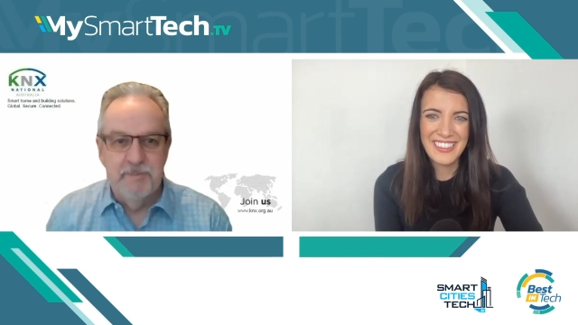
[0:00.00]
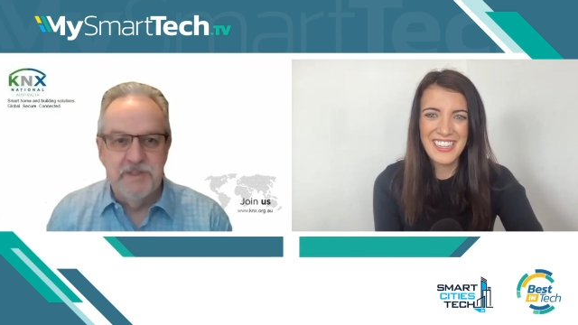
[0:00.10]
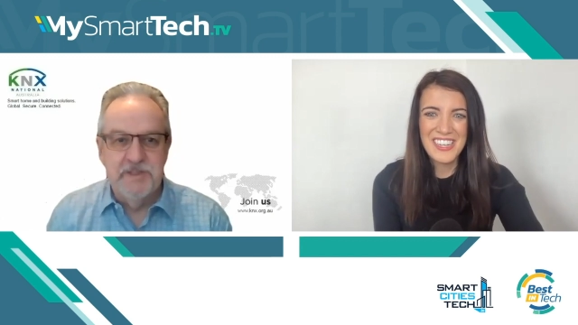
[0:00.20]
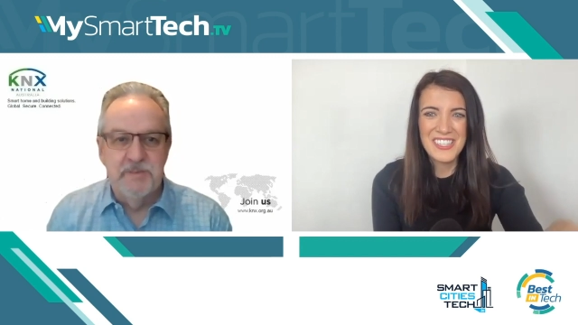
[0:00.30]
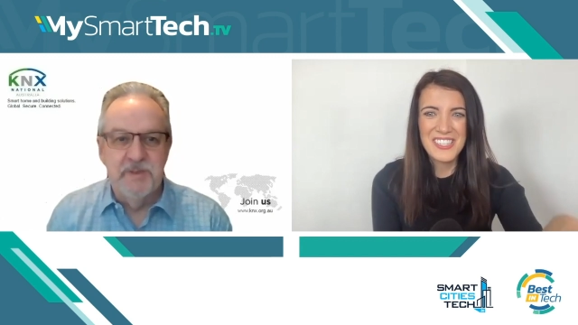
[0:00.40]

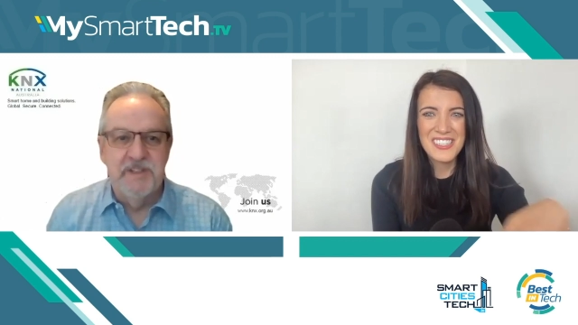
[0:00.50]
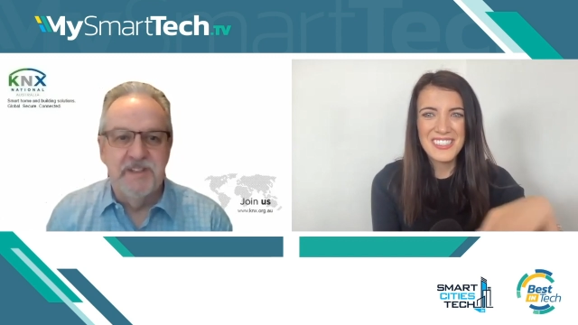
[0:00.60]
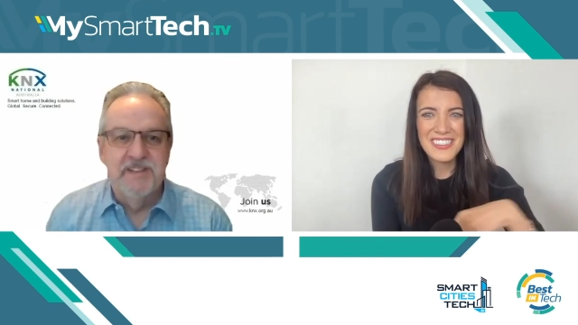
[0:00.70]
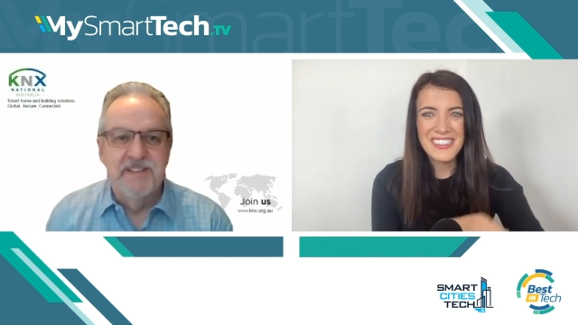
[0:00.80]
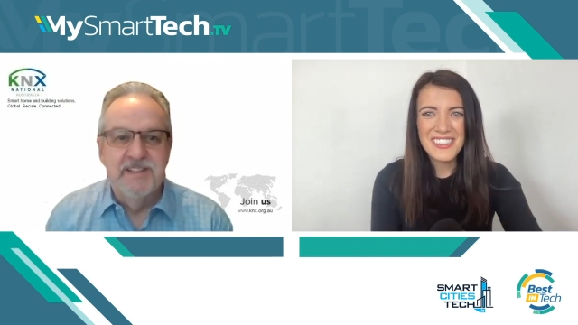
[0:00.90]
Speaker 1: Pleasure to be
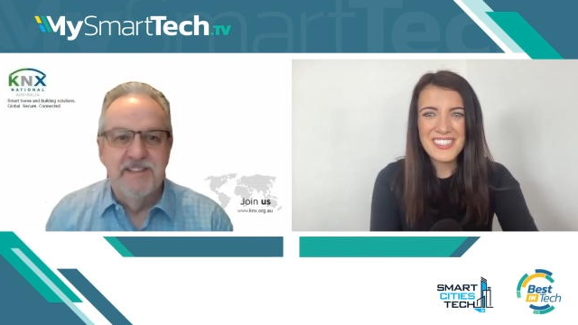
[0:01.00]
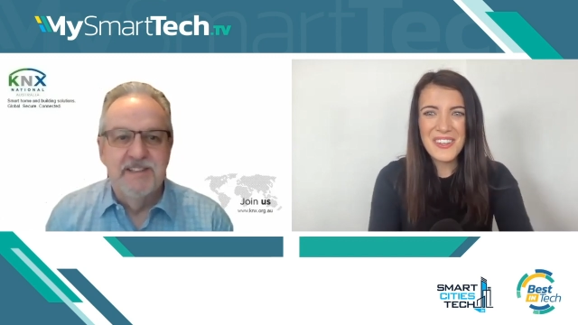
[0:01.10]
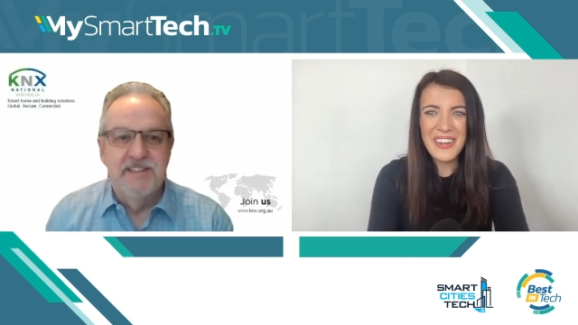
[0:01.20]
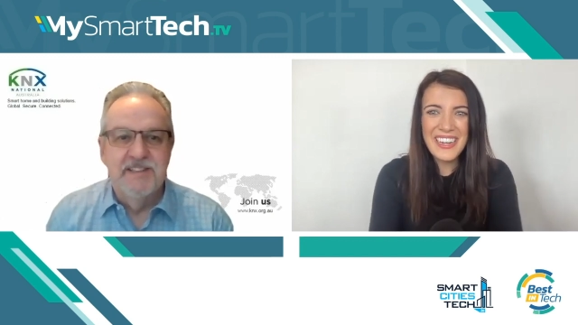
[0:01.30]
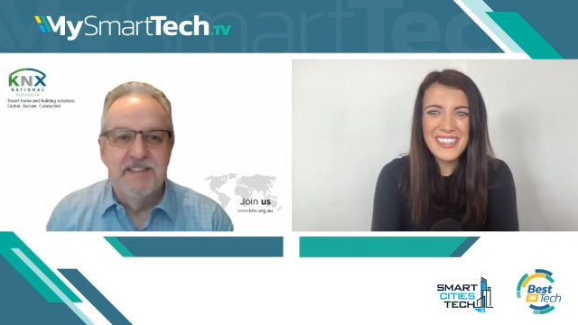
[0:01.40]
here.
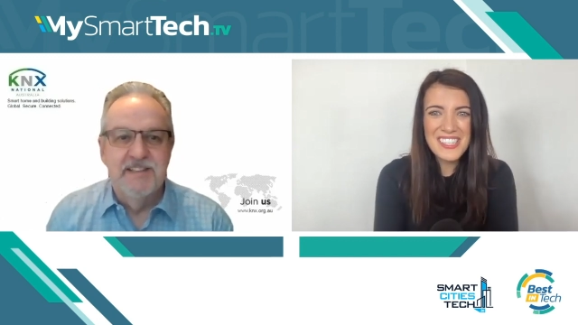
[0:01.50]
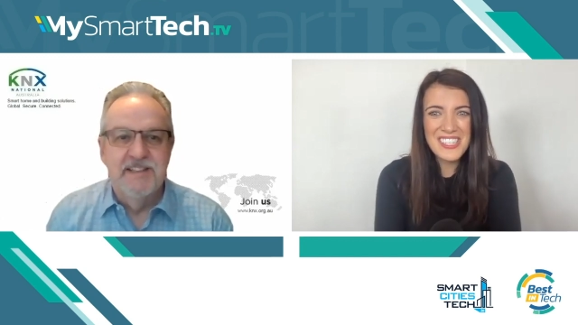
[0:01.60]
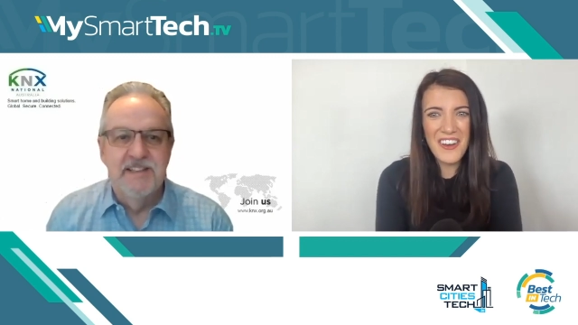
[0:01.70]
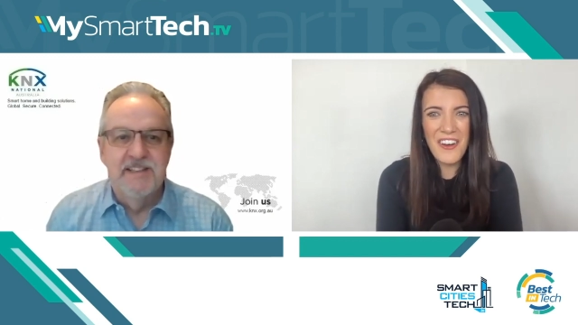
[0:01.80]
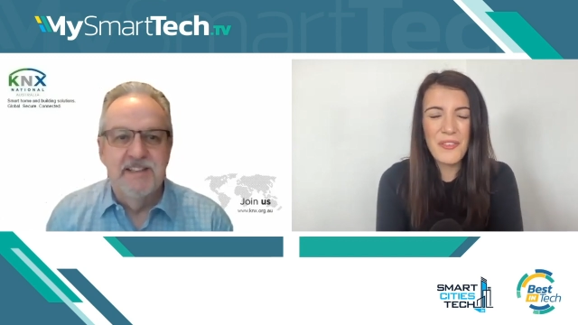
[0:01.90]
Speaker 2: So, Ian, to
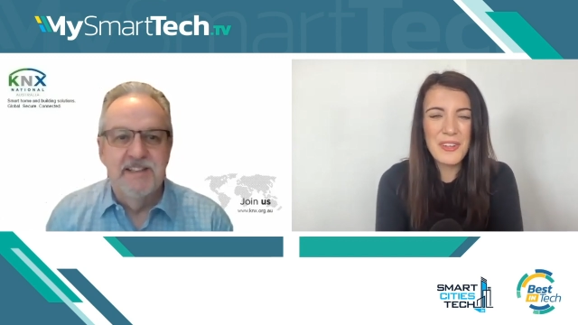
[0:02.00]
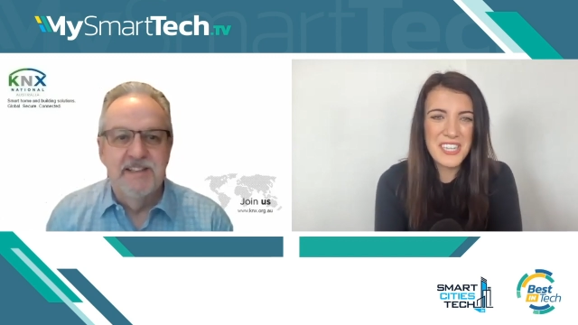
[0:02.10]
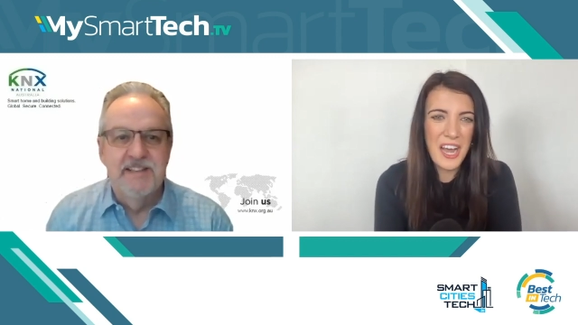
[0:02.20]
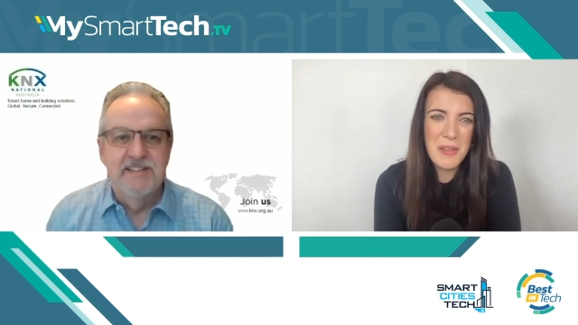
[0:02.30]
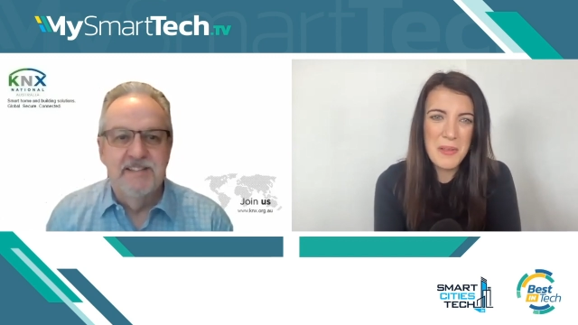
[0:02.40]
start off with,
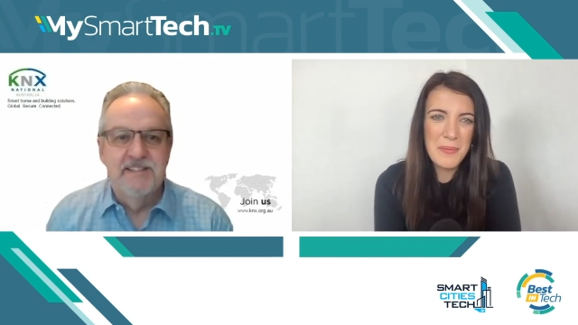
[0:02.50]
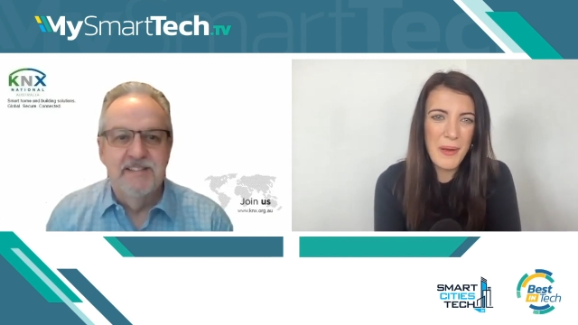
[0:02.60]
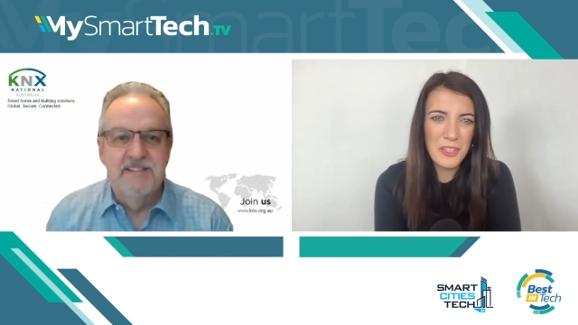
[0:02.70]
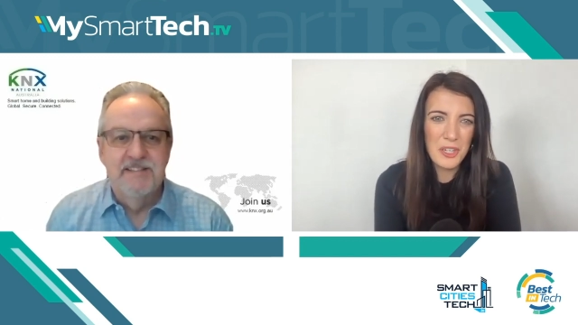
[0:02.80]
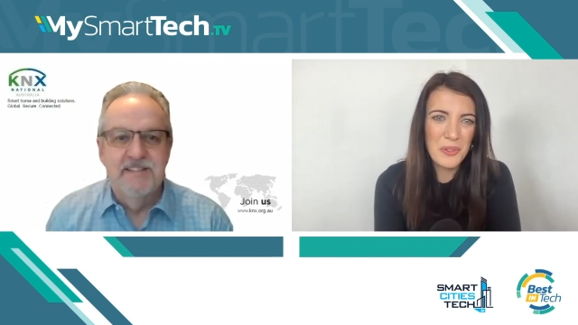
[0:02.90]
tell me a bit
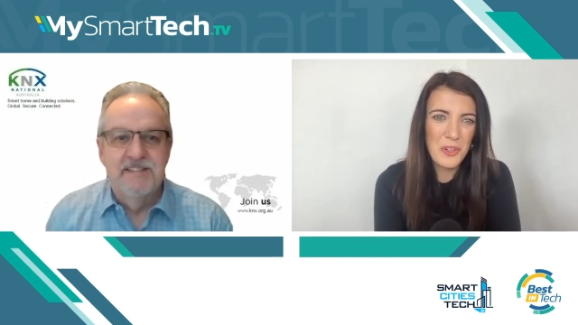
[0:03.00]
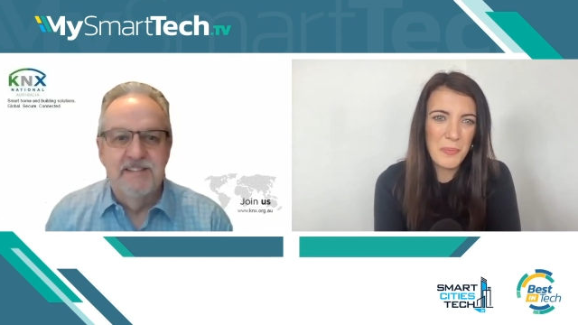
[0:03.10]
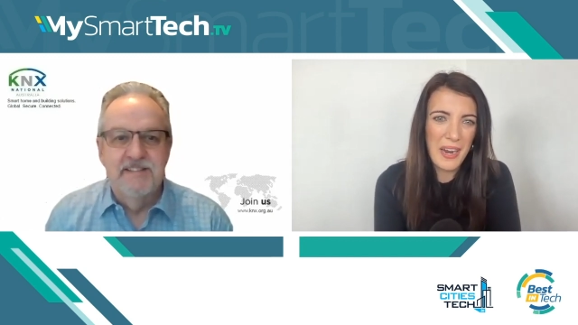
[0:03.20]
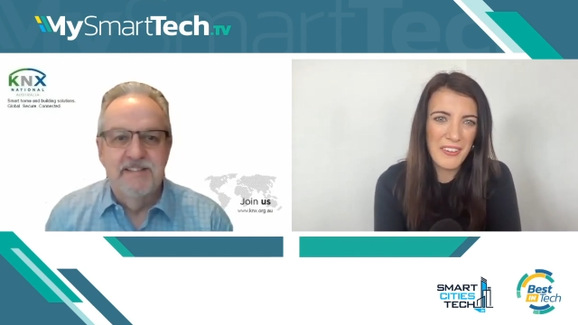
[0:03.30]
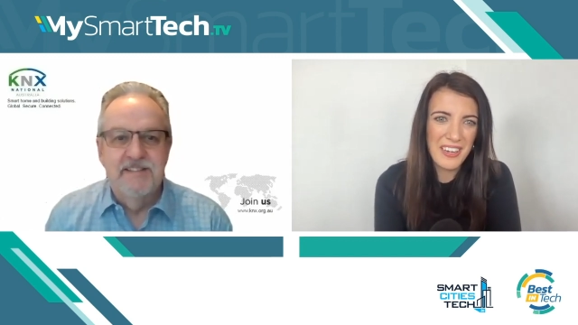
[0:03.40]
about you and your
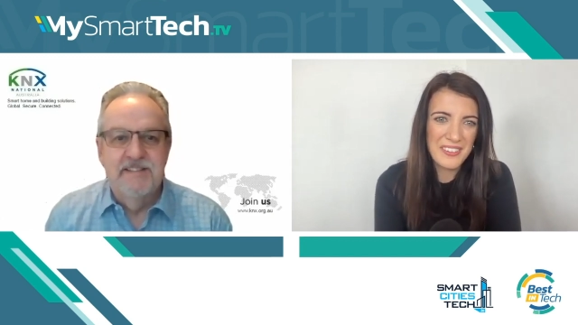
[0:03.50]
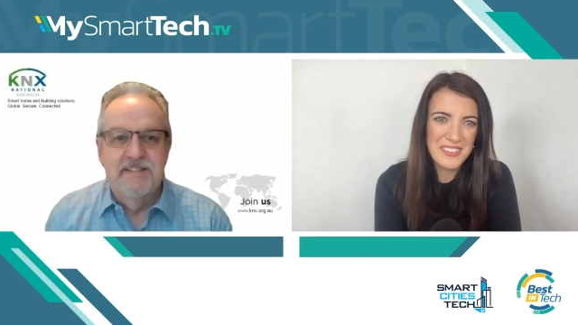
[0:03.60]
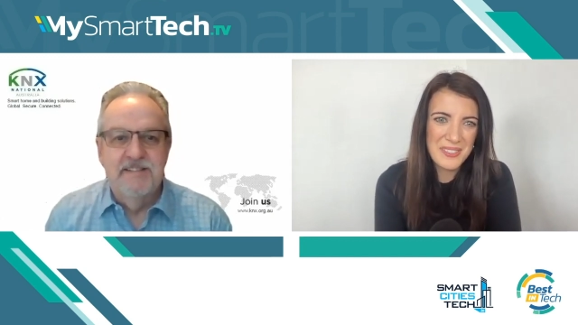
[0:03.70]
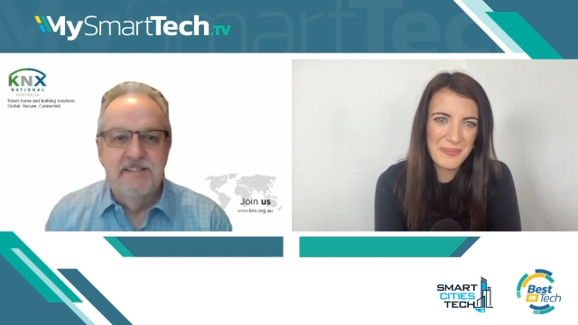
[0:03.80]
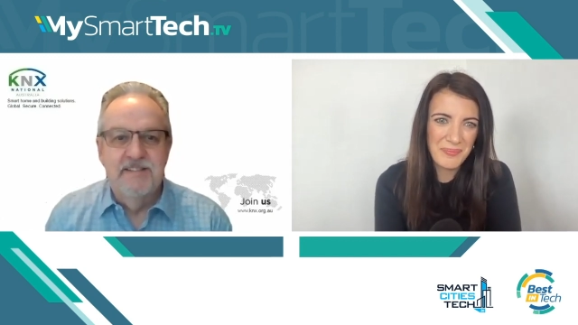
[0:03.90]

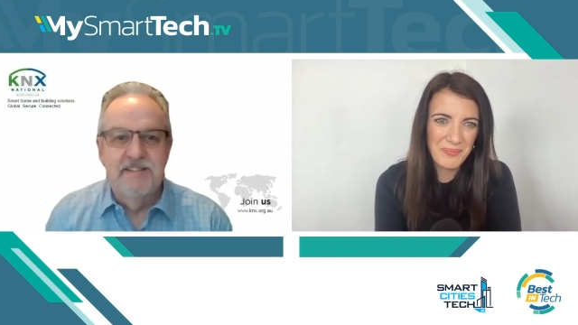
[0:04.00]
background.